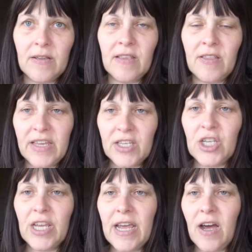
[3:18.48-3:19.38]

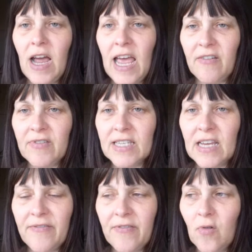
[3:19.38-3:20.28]
this year, I have
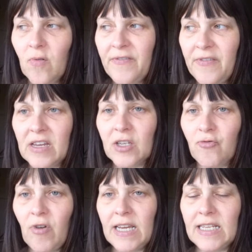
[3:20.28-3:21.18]
several
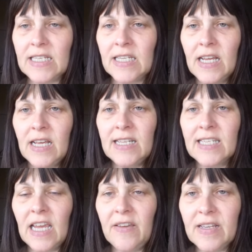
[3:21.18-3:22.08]
fixed rates
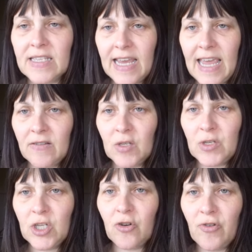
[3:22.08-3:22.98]
savings accounts
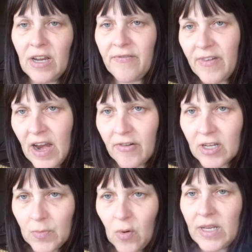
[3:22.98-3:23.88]
maturing at
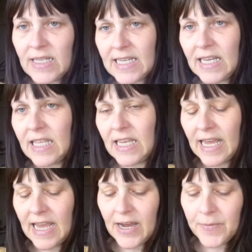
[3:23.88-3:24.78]
various points in the
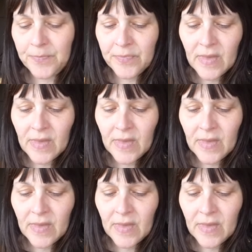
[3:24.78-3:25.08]
year.